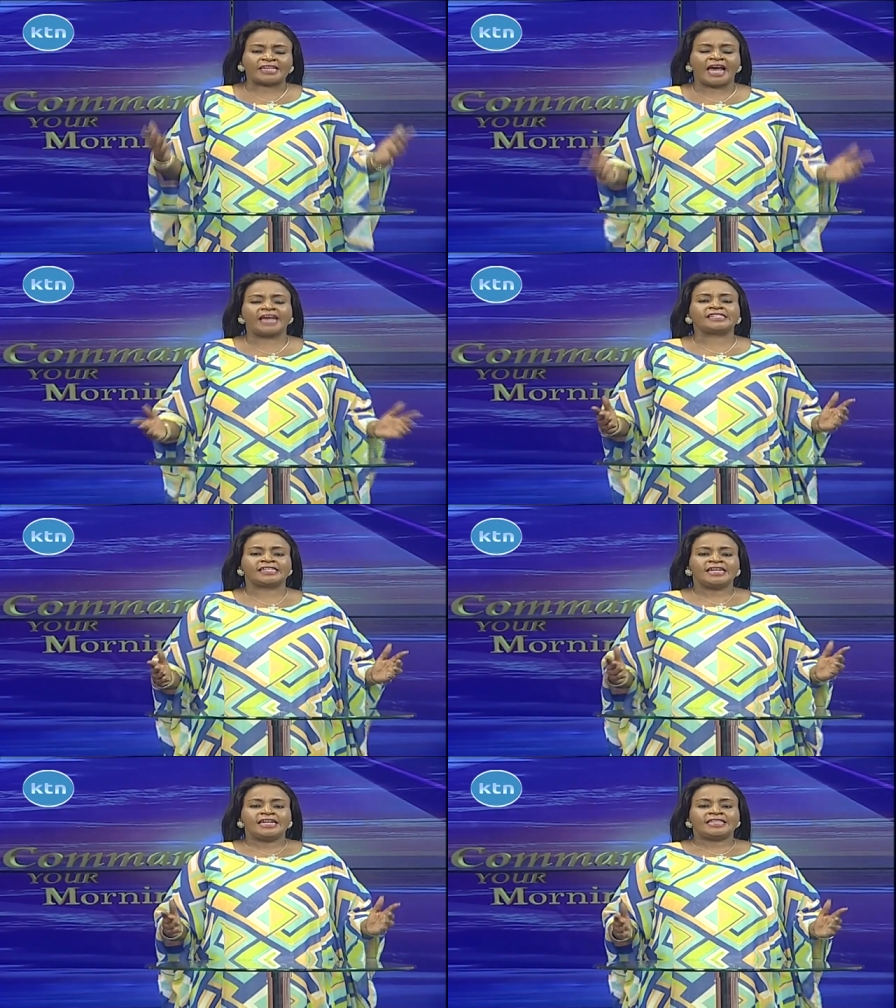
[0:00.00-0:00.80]
says
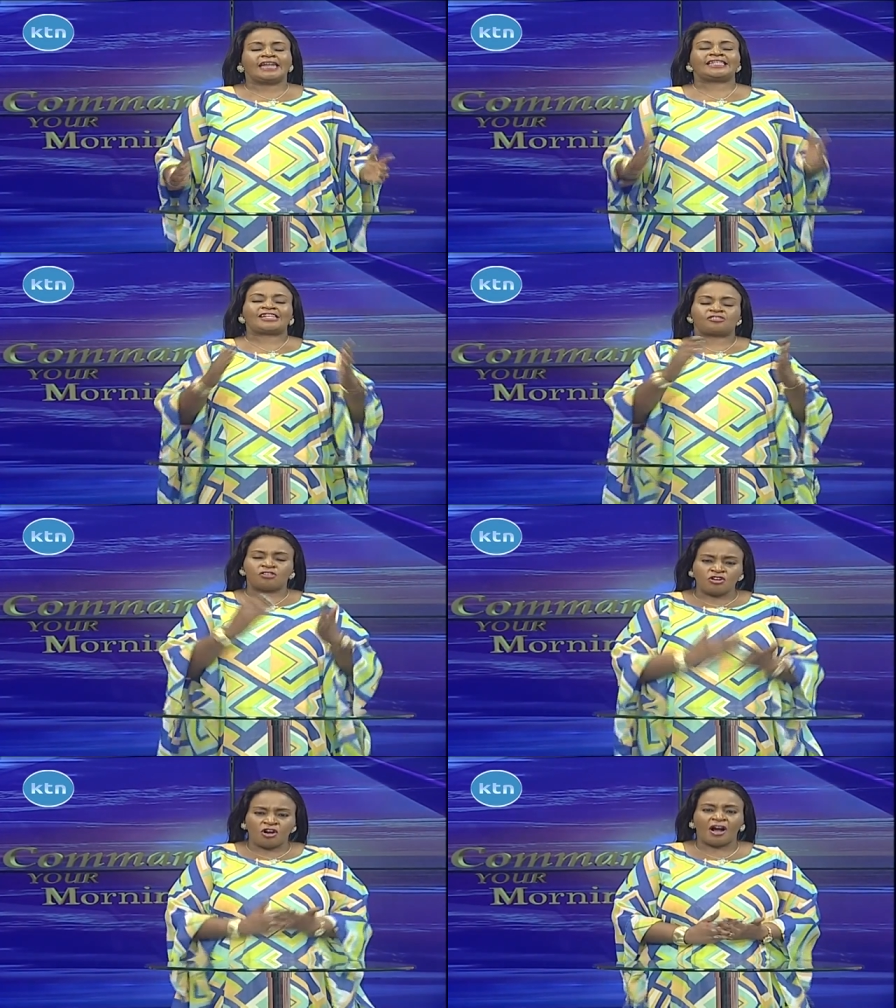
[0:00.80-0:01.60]
that as
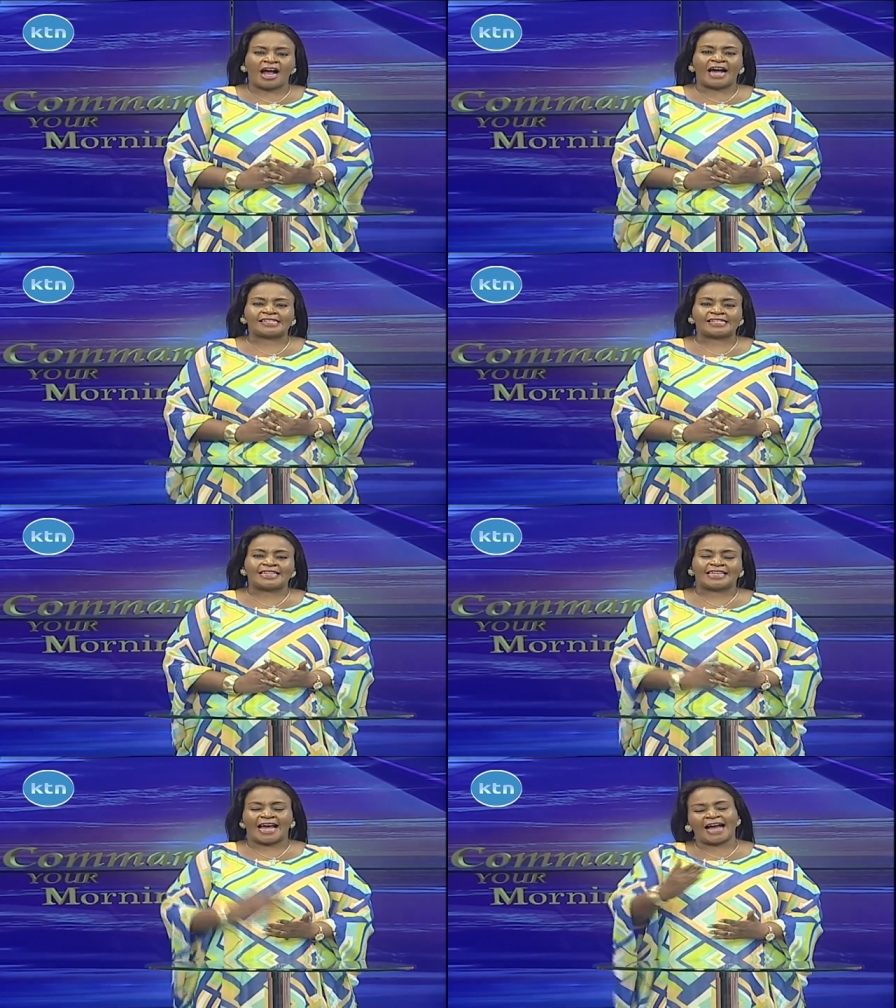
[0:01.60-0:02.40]
long as
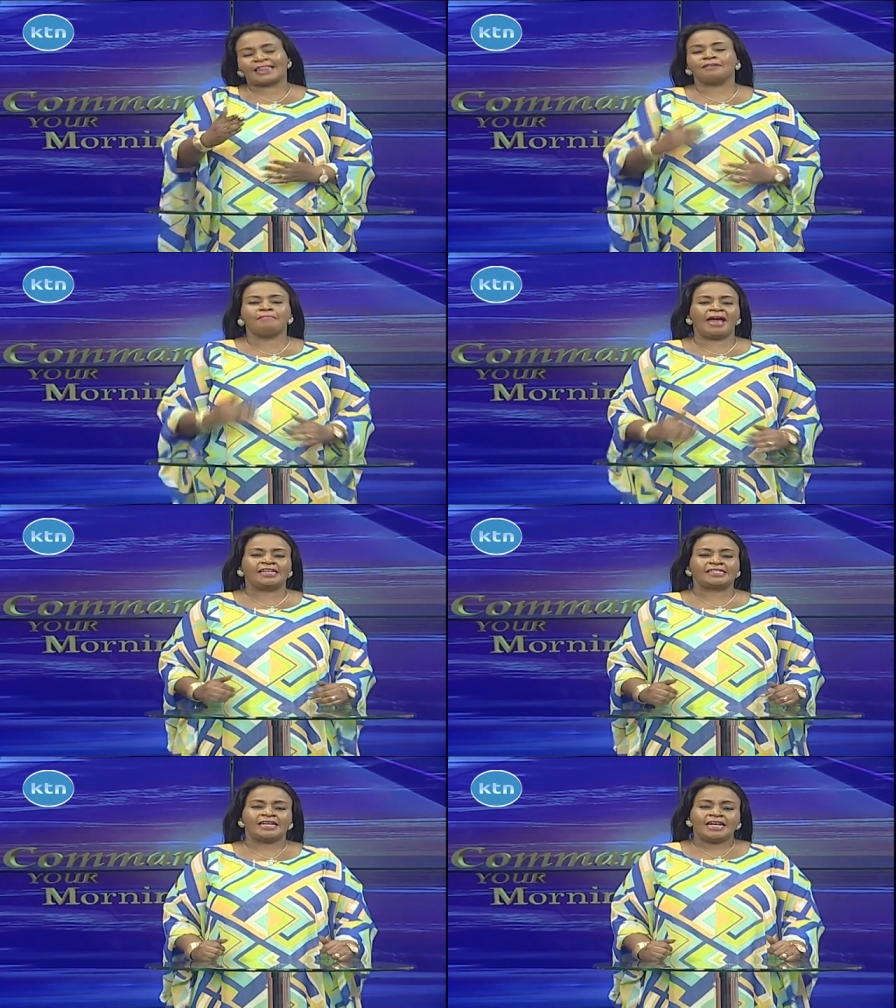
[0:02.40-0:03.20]
the earth
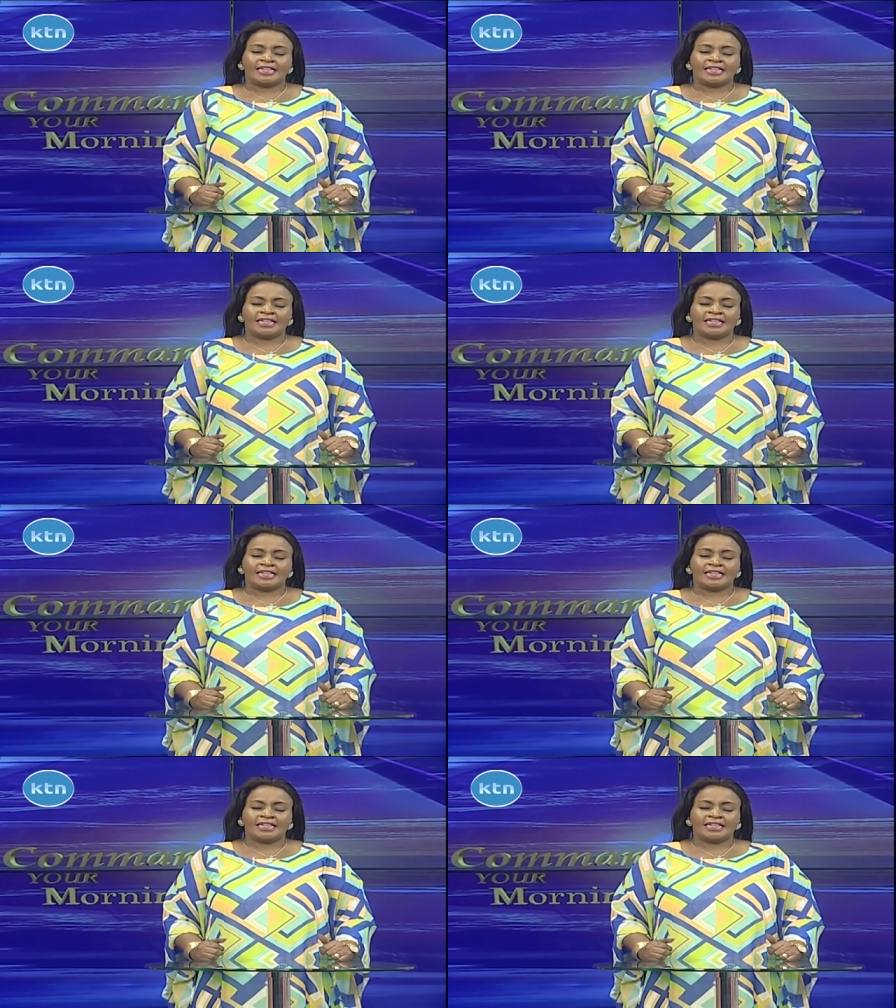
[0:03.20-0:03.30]
remains,